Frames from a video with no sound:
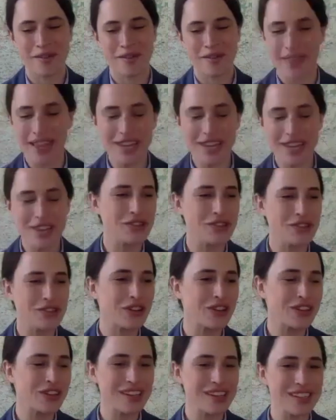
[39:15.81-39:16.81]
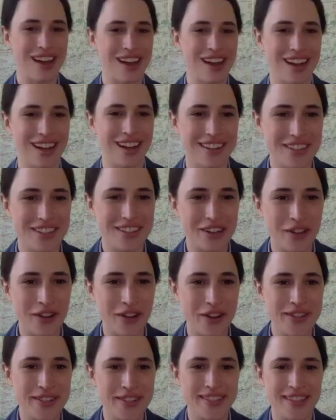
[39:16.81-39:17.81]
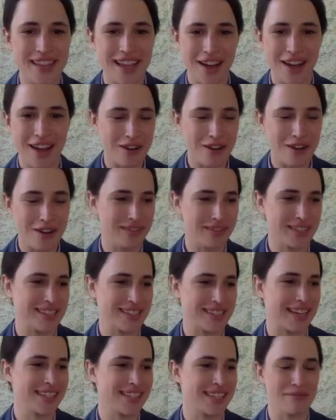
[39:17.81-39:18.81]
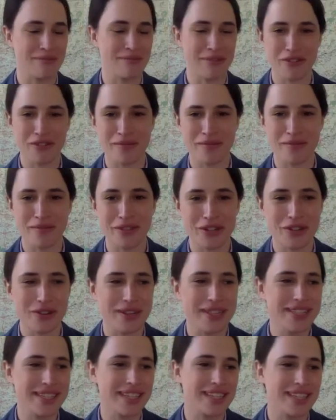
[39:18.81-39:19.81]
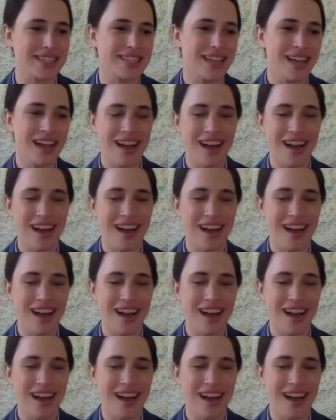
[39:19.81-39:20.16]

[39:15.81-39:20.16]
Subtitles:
Thank you. So to close our conversation before we move to questions,